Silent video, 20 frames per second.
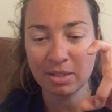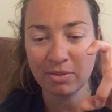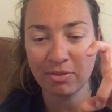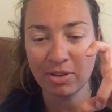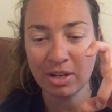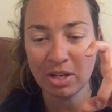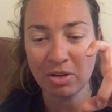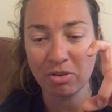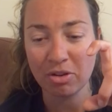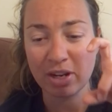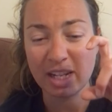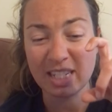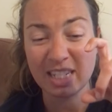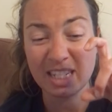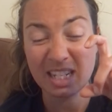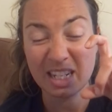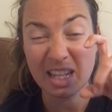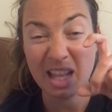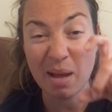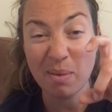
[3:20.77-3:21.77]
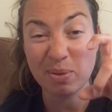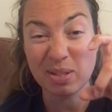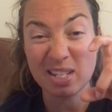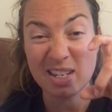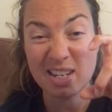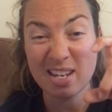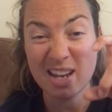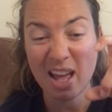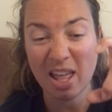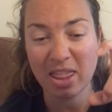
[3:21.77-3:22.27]
finger on it until there was
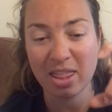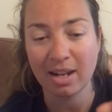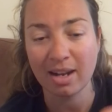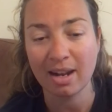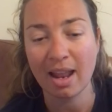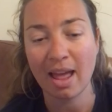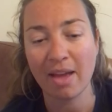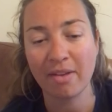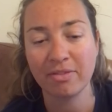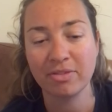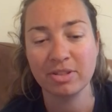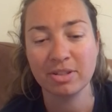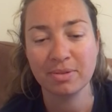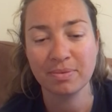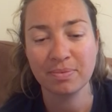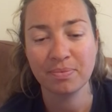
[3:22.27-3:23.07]
nothing left.